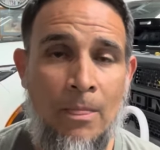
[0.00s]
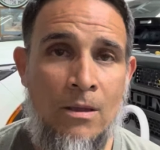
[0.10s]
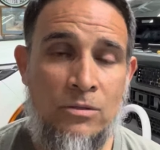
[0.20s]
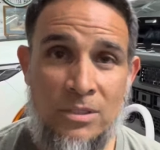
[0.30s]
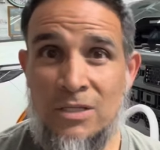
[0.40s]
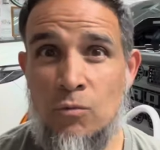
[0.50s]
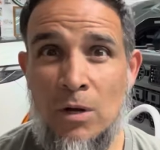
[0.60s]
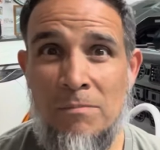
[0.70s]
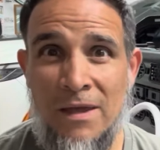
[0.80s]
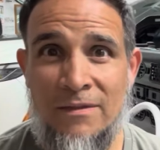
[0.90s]
So that's
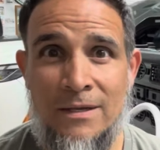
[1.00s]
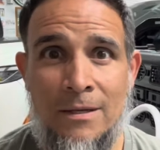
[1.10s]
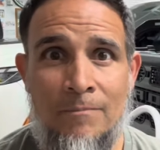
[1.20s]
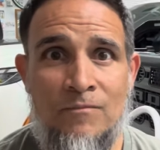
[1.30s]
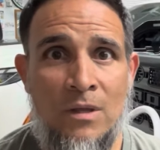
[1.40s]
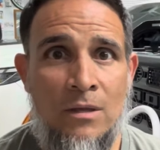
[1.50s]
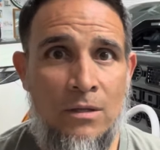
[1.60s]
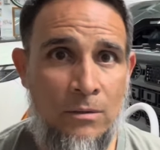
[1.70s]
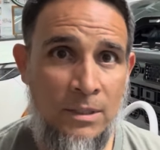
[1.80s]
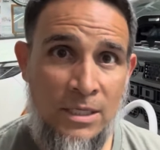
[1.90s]
one method.
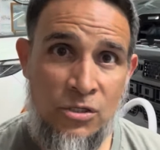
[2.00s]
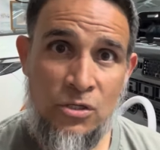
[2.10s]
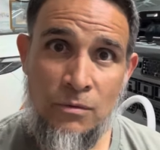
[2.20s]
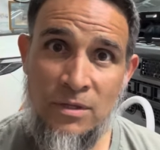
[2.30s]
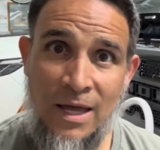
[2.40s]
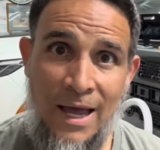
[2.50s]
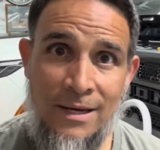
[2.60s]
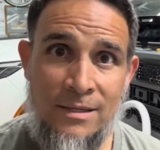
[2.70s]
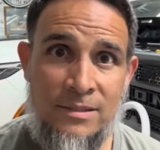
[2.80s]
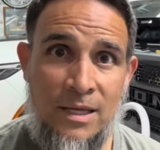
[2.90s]
The only issue with
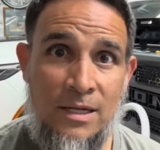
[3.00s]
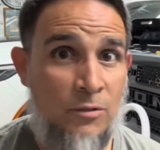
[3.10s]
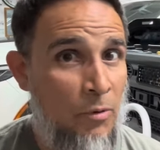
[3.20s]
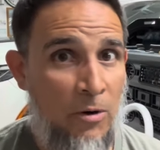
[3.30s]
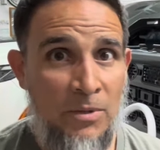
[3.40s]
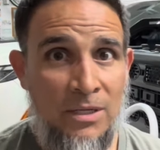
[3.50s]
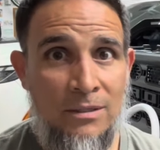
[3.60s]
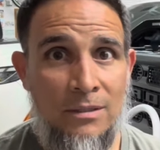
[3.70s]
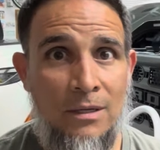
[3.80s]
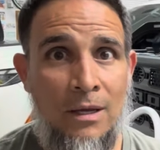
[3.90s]
that is that it's permanent.
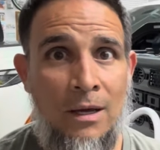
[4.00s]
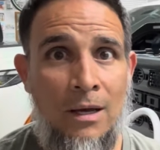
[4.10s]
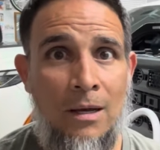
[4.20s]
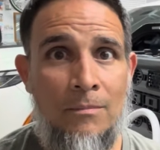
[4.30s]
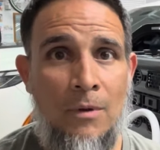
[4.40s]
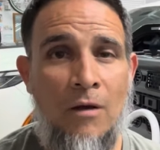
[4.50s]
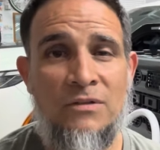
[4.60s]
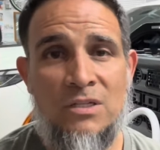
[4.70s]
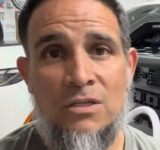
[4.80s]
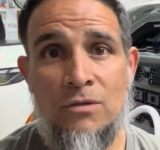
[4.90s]

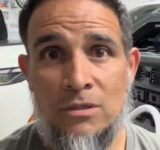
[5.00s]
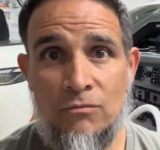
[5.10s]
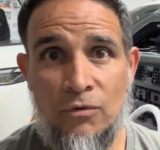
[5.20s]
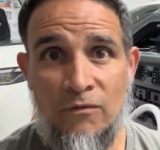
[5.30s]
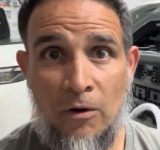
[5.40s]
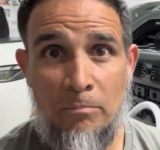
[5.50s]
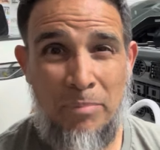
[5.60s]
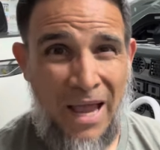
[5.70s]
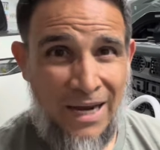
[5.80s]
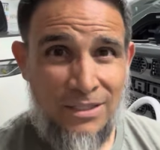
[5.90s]
Obviously you can revert
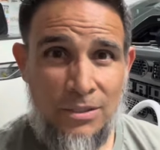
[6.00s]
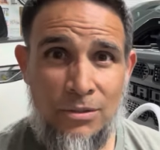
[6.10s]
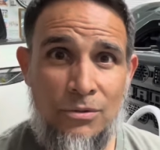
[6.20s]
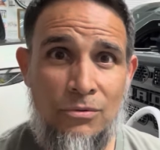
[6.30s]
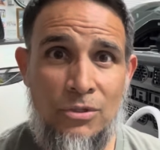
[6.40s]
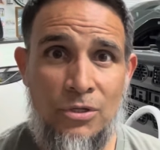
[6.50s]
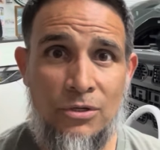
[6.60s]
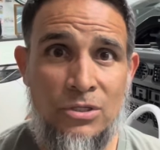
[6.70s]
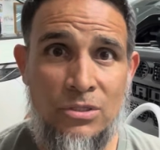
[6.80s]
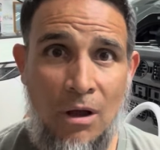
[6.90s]
back to your
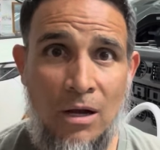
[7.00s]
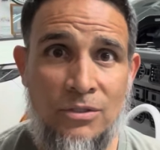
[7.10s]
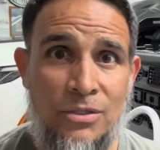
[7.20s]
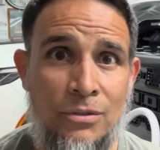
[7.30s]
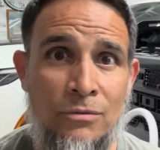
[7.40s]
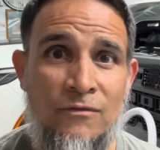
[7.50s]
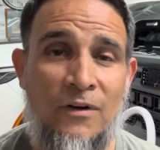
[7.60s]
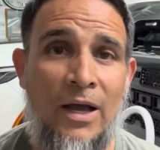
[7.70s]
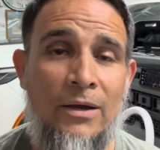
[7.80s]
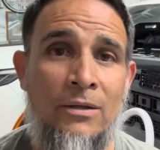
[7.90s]
stock tune
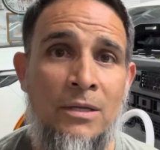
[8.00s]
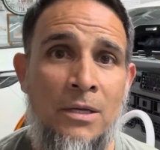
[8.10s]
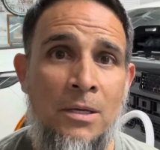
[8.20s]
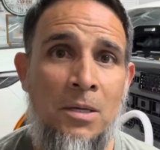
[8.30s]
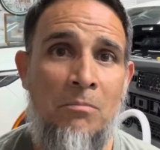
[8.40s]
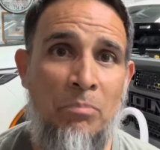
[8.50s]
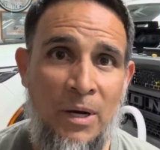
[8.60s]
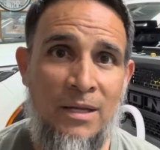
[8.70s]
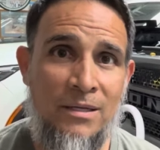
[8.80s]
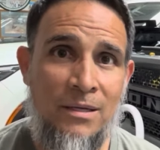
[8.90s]
file,
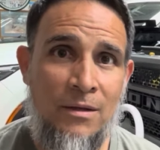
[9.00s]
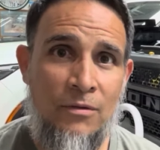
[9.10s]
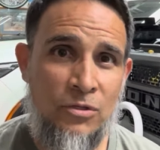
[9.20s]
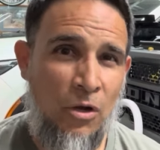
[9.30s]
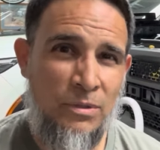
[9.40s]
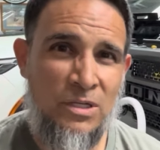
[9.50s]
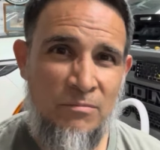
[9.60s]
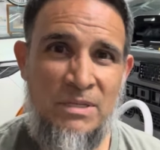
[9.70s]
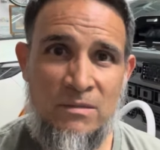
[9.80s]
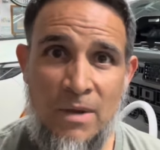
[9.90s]
but there's always going to
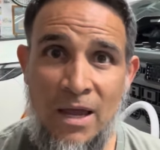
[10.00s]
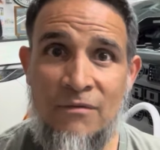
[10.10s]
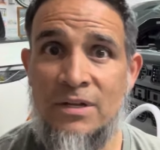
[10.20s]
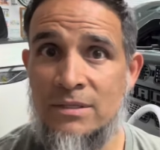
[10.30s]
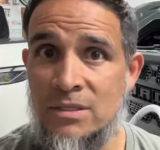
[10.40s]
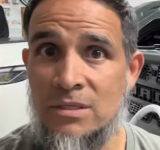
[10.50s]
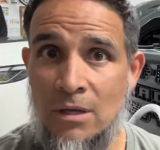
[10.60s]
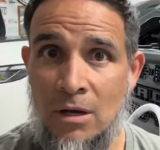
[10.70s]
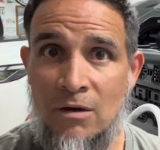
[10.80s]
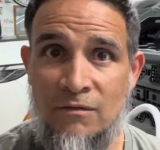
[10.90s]
be some evidence
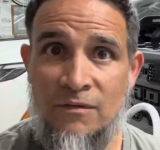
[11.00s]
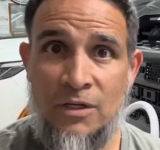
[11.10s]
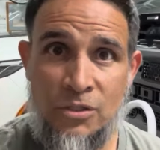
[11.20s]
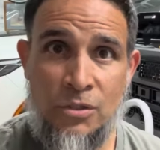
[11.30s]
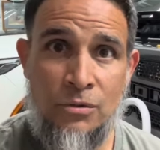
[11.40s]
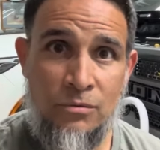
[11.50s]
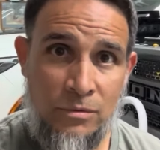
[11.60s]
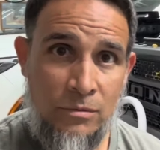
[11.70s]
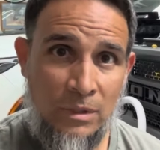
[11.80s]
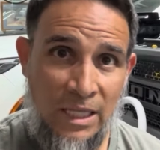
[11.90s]
of a
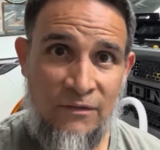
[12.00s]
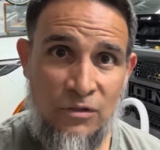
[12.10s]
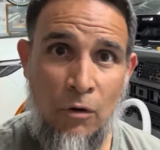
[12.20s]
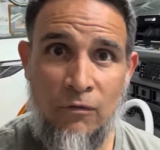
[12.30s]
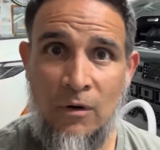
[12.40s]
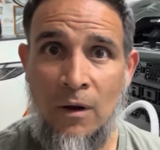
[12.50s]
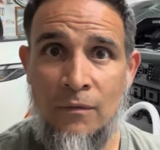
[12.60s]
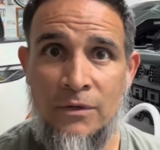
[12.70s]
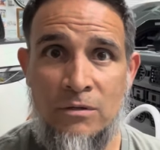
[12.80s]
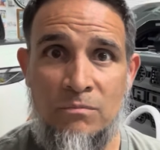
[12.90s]
tune left over on
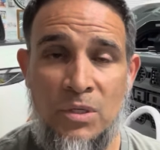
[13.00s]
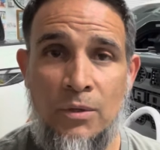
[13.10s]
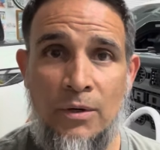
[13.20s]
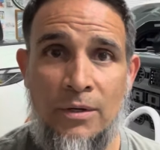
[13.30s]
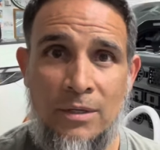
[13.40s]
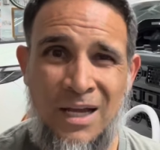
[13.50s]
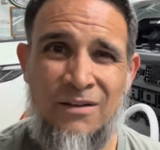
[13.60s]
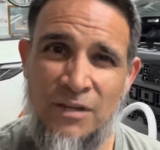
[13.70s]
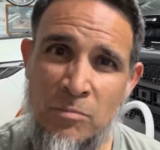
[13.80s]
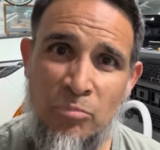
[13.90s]
the computer, kind
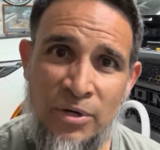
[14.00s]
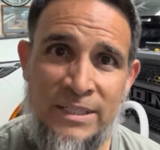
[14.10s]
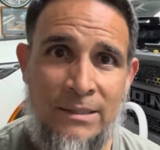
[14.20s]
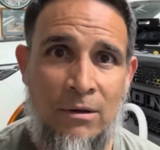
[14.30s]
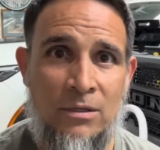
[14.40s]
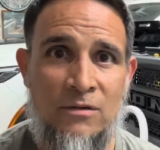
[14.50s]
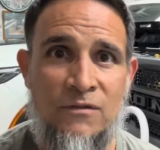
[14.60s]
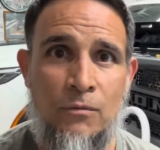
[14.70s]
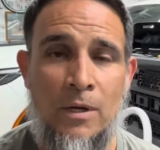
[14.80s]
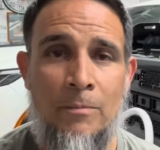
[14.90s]
of imprinted on it, if
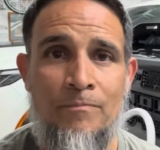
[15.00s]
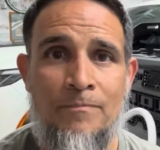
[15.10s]
you will.